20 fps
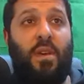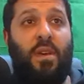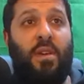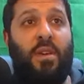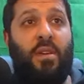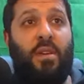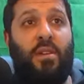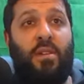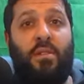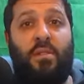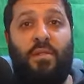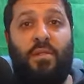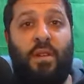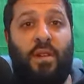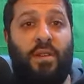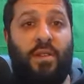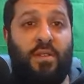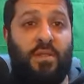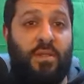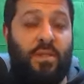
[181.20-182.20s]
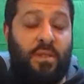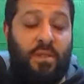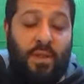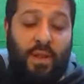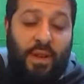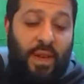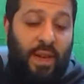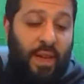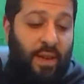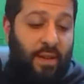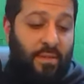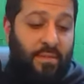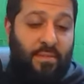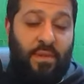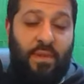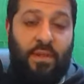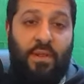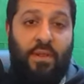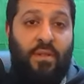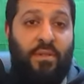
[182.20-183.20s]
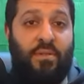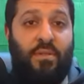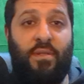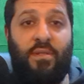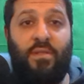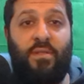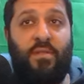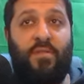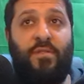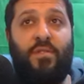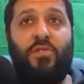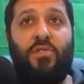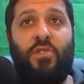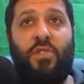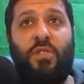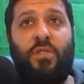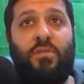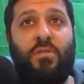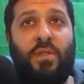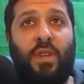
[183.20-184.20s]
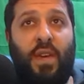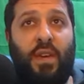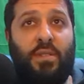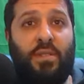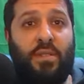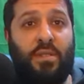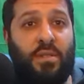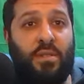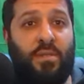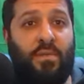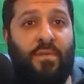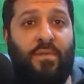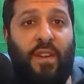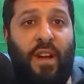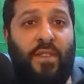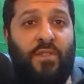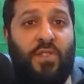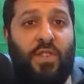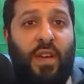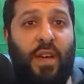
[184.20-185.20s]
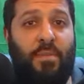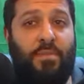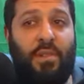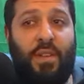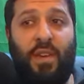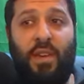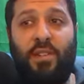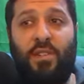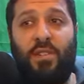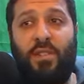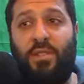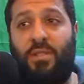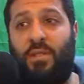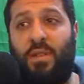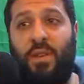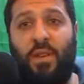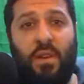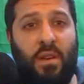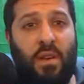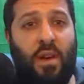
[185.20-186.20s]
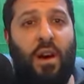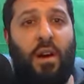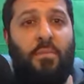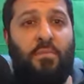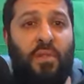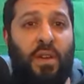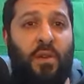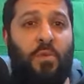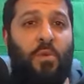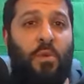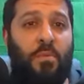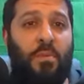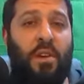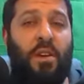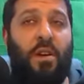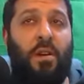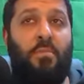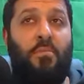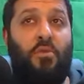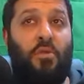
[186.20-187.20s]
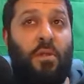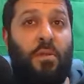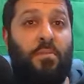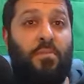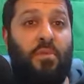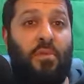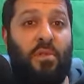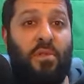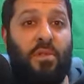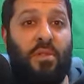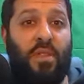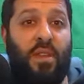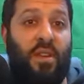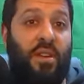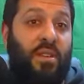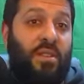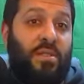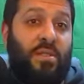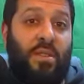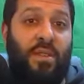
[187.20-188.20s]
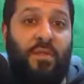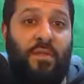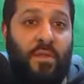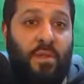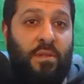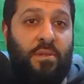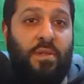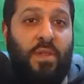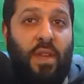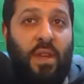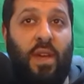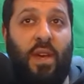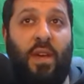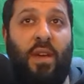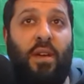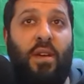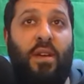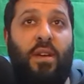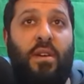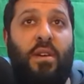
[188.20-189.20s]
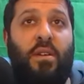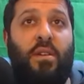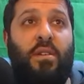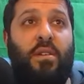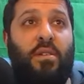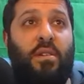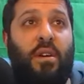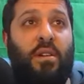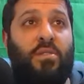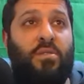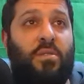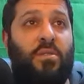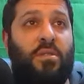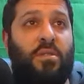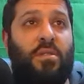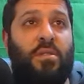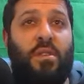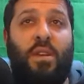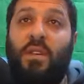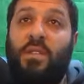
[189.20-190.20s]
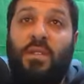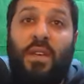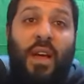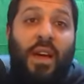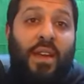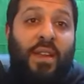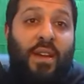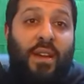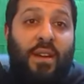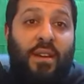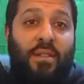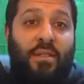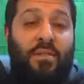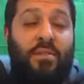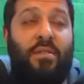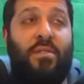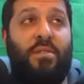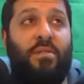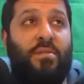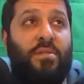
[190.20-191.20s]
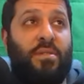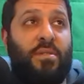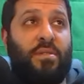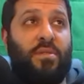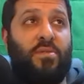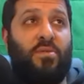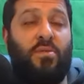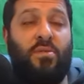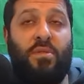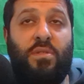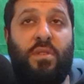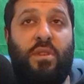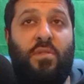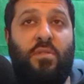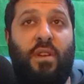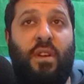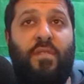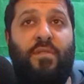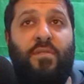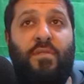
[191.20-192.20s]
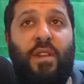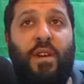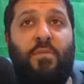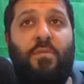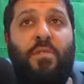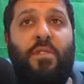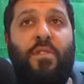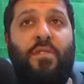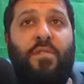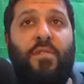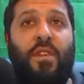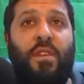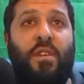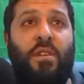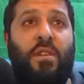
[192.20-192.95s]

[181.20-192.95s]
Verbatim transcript: You know, and, and it's again, you know, the, the future use cases, 5G applications, uplink will become more important than it is even today. All right, so this is exciting. You know, this is cool. This is a great network feat,